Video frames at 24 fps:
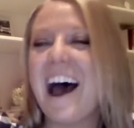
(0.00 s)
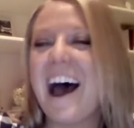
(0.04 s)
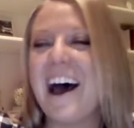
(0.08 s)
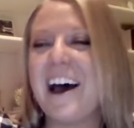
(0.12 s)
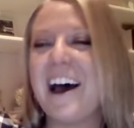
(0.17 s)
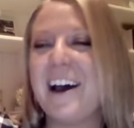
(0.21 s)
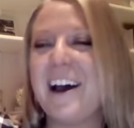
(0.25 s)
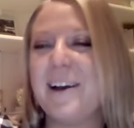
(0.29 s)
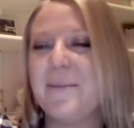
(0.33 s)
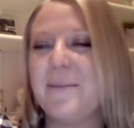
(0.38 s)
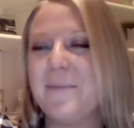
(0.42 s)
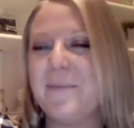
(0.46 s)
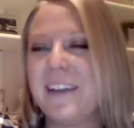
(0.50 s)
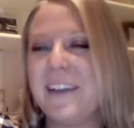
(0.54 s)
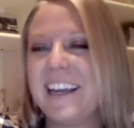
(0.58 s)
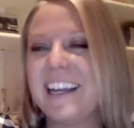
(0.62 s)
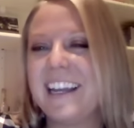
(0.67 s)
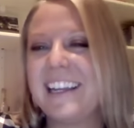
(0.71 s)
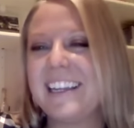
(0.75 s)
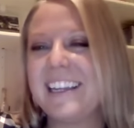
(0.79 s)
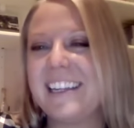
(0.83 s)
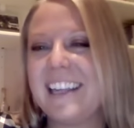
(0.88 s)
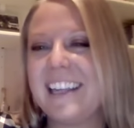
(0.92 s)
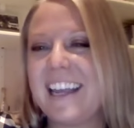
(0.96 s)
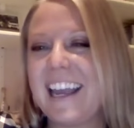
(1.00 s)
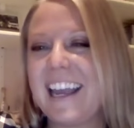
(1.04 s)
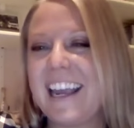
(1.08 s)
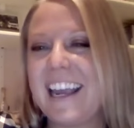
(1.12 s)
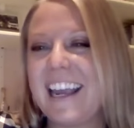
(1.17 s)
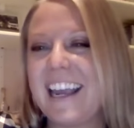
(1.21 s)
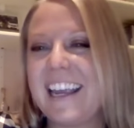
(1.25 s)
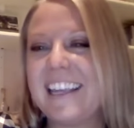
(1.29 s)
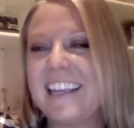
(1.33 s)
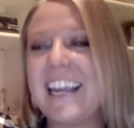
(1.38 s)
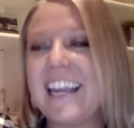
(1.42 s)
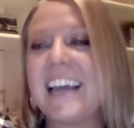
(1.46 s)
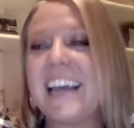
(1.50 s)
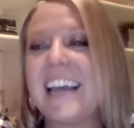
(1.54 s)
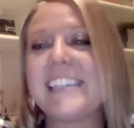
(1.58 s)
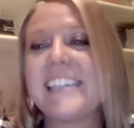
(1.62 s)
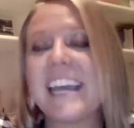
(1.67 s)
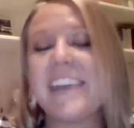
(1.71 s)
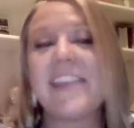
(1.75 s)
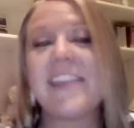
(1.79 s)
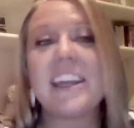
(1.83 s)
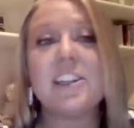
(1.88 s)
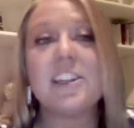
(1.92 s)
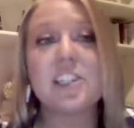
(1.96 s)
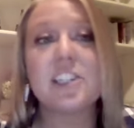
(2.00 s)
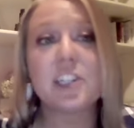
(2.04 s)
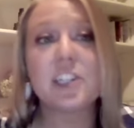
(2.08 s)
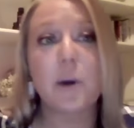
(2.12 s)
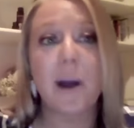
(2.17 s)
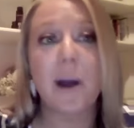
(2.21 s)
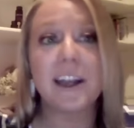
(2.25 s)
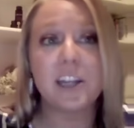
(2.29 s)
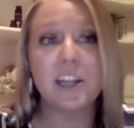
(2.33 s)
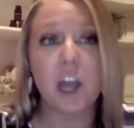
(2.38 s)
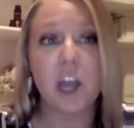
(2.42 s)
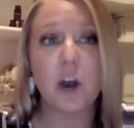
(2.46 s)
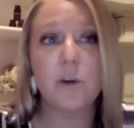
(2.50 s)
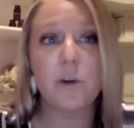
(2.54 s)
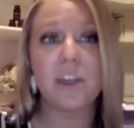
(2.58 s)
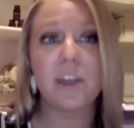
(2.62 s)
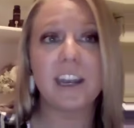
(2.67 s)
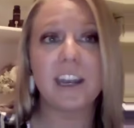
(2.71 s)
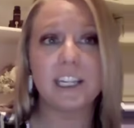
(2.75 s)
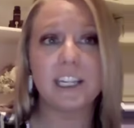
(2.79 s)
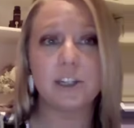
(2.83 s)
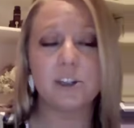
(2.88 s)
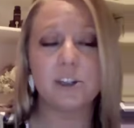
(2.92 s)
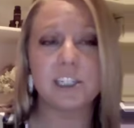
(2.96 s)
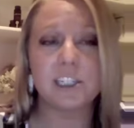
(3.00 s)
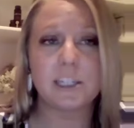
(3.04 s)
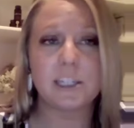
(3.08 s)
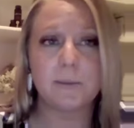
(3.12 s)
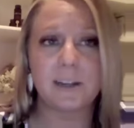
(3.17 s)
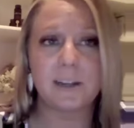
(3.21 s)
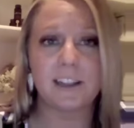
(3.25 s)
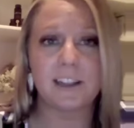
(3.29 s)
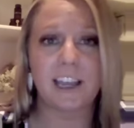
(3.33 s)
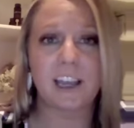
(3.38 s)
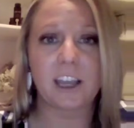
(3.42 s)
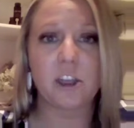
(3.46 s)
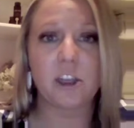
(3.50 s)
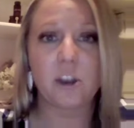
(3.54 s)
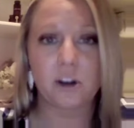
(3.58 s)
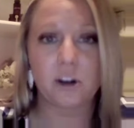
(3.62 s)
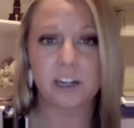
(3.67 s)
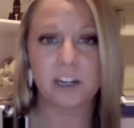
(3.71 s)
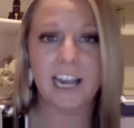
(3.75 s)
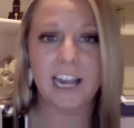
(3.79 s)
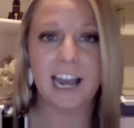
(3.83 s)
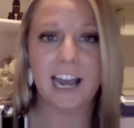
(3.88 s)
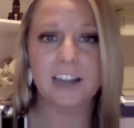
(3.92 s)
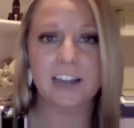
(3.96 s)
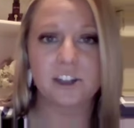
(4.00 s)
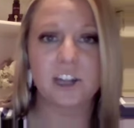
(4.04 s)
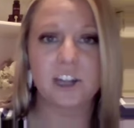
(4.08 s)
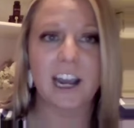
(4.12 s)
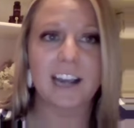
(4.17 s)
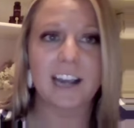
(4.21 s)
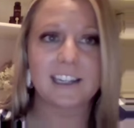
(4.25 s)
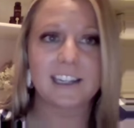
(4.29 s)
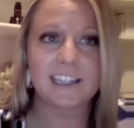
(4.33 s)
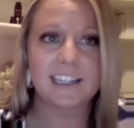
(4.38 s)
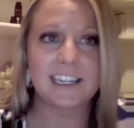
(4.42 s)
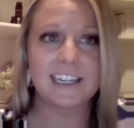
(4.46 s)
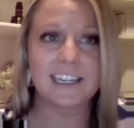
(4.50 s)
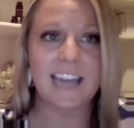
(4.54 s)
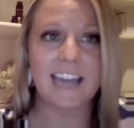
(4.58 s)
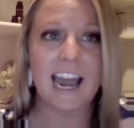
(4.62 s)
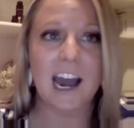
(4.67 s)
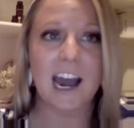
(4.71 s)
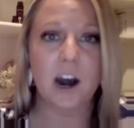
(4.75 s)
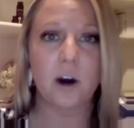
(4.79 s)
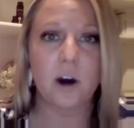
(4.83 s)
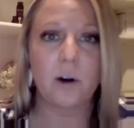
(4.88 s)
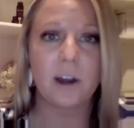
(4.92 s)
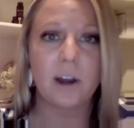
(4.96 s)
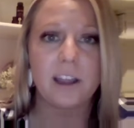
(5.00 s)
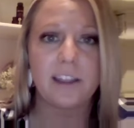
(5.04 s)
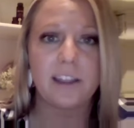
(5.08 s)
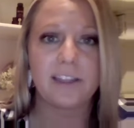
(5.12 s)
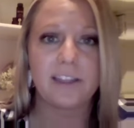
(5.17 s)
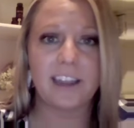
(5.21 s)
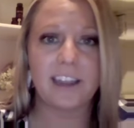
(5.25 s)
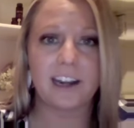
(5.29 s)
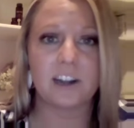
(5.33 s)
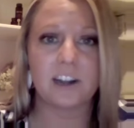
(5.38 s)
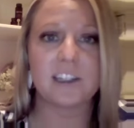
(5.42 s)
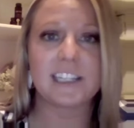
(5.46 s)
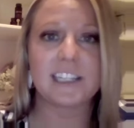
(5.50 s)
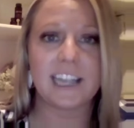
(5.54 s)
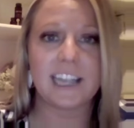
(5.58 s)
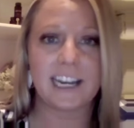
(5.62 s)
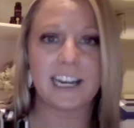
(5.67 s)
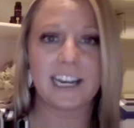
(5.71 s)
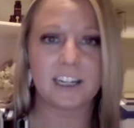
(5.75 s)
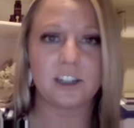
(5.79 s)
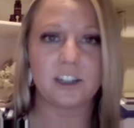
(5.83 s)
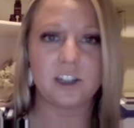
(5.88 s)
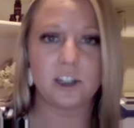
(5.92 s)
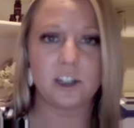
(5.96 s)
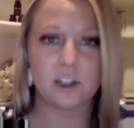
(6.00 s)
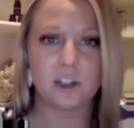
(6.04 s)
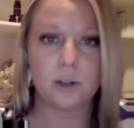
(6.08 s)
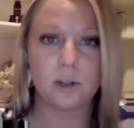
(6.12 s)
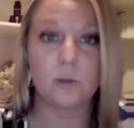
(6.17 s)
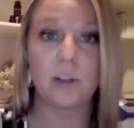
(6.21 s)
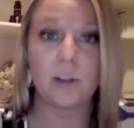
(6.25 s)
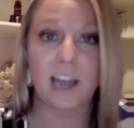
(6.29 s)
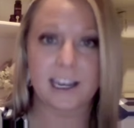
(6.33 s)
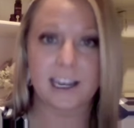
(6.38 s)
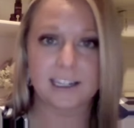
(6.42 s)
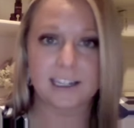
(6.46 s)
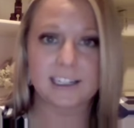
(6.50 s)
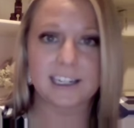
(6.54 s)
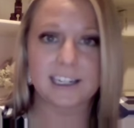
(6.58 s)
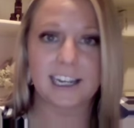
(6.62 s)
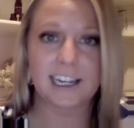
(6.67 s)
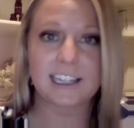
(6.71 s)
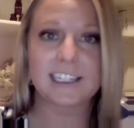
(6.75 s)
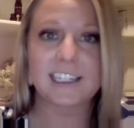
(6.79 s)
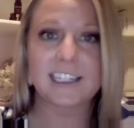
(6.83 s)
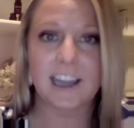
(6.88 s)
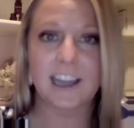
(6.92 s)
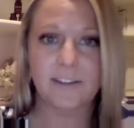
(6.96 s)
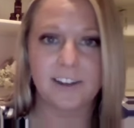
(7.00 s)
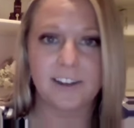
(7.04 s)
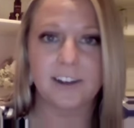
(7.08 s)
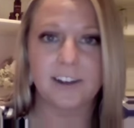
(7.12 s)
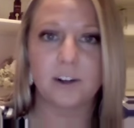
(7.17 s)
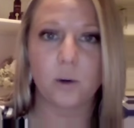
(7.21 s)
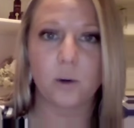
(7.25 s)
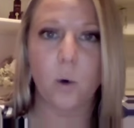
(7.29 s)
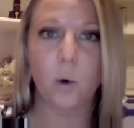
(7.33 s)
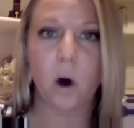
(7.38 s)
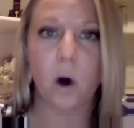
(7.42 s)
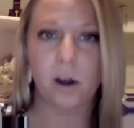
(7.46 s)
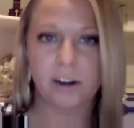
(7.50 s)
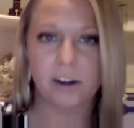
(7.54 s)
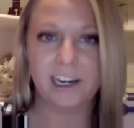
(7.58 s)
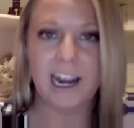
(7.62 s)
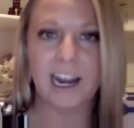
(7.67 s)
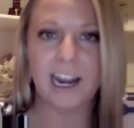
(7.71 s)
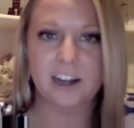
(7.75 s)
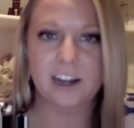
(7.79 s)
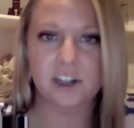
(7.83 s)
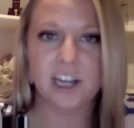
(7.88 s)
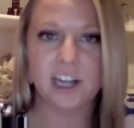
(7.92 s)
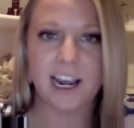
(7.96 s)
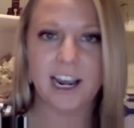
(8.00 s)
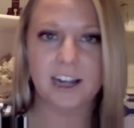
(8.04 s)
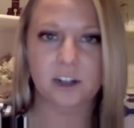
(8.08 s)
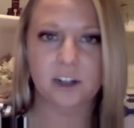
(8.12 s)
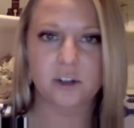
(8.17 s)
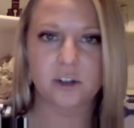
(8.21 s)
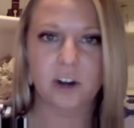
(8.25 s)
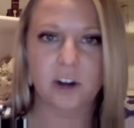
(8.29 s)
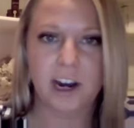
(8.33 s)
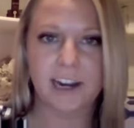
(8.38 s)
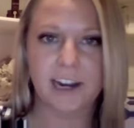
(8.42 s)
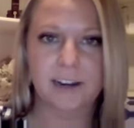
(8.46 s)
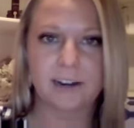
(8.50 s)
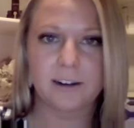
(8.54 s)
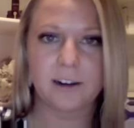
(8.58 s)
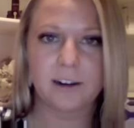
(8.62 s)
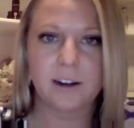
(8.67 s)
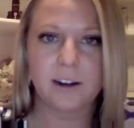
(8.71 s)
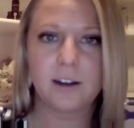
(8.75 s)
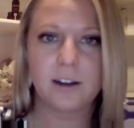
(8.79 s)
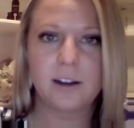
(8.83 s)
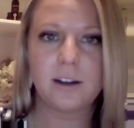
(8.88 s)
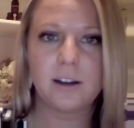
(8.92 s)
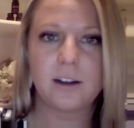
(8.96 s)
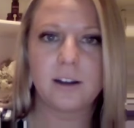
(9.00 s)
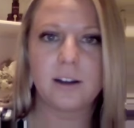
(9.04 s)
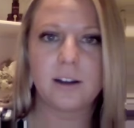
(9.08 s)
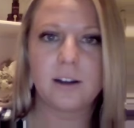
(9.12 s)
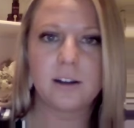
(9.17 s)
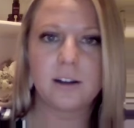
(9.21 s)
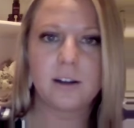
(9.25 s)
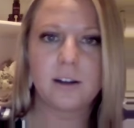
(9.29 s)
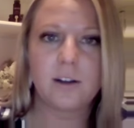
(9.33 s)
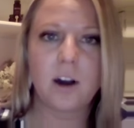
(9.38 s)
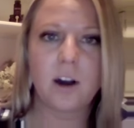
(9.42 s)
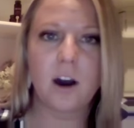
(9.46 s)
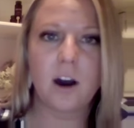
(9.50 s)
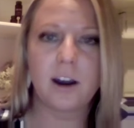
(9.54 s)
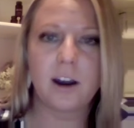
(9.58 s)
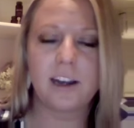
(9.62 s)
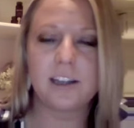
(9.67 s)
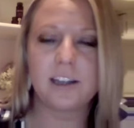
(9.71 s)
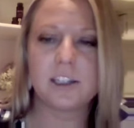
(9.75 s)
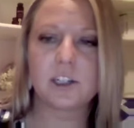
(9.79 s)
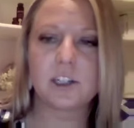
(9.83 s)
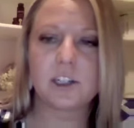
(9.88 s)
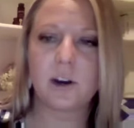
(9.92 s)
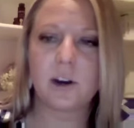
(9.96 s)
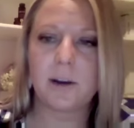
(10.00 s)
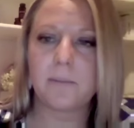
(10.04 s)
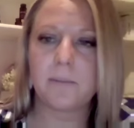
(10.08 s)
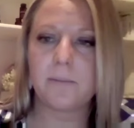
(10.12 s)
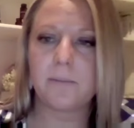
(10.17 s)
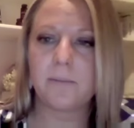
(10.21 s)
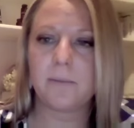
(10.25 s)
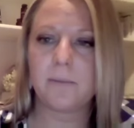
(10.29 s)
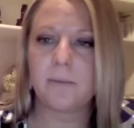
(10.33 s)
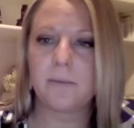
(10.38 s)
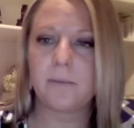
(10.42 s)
um, Yes, and then so I know that it used to be like 30 hashtags, and now they're saying to do less, like seven quality hashtags, right? On mm-hmm. Instagram.